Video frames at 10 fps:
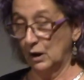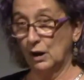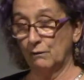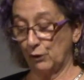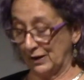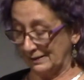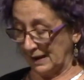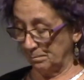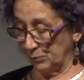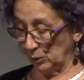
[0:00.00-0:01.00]
For
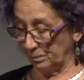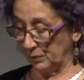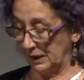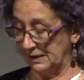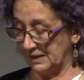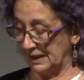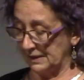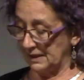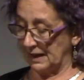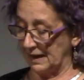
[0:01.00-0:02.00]
example, he cites
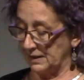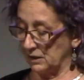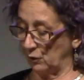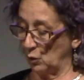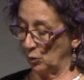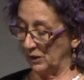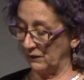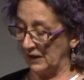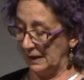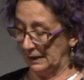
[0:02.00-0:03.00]
the case of a woman
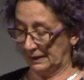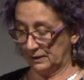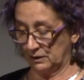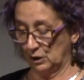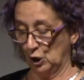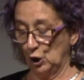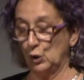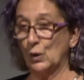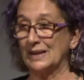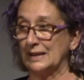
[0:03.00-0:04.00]
of Elis who
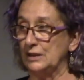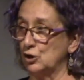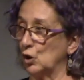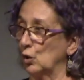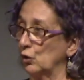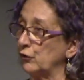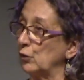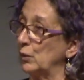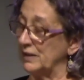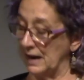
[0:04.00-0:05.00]
had intercourse
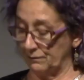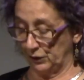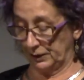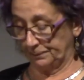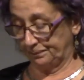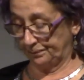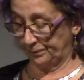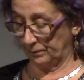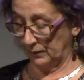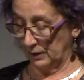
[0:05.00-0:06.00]
with an African.
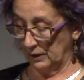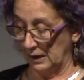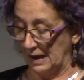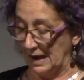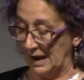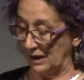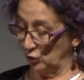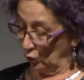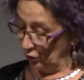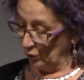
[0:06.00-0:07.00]
Her
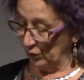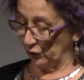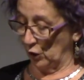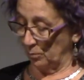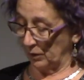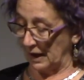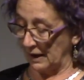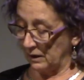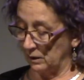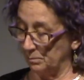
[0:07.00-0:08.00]
daughter was not black,
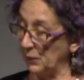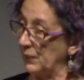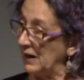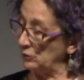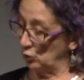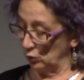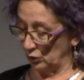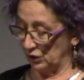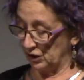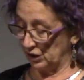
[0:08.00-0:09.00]
but that
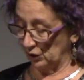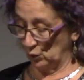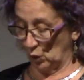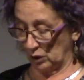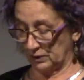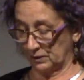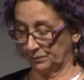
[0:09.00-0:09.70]
daughter's son was.